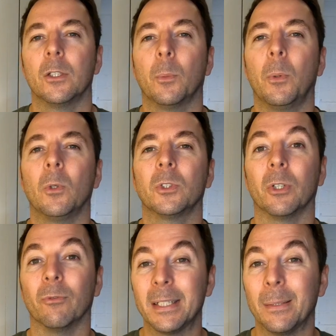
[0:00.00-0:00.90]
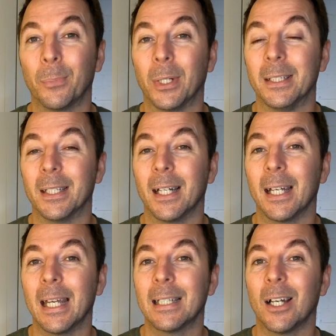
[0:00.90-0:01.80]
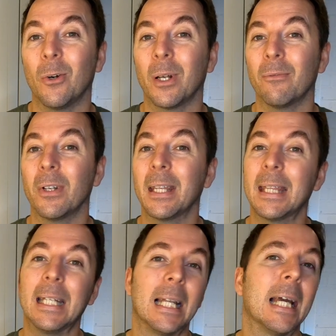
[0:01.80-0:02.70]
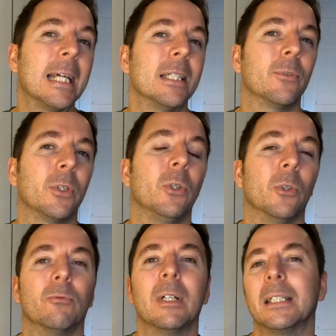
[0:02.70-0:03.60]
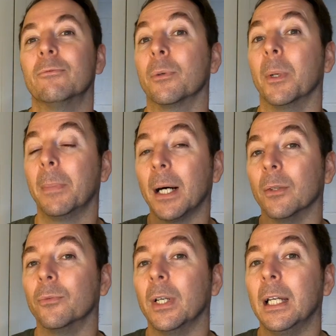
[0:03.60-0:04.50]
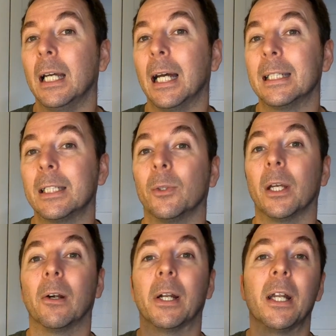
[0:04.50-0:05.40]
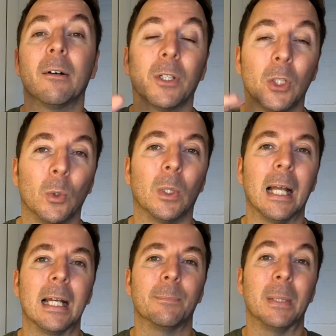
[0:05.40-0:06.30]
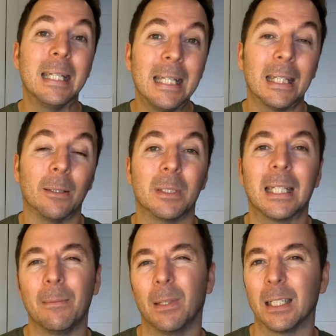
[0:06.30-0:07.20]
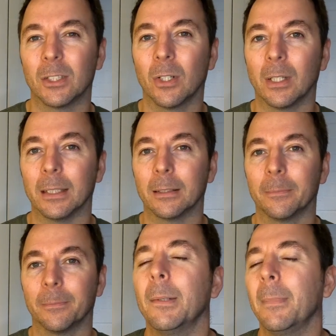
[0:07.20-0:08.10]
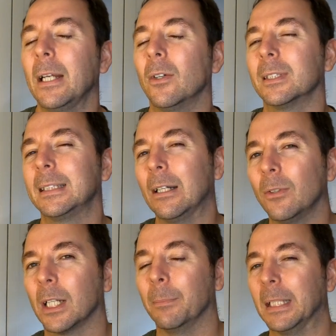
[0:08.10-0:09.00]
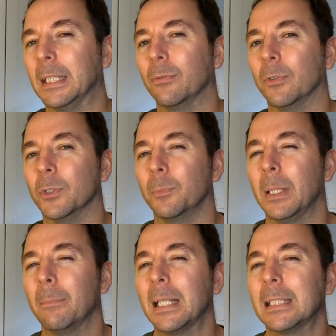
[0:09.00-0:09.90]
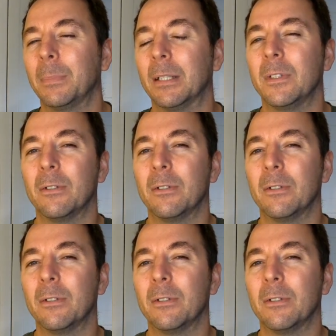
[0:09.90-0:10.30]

Supports on a resin printer are there to hold up very thin layers of cured resin from above until there are enough cured layers beneath them to keep things solid. That may not sound like a big difference, but it makes a bit of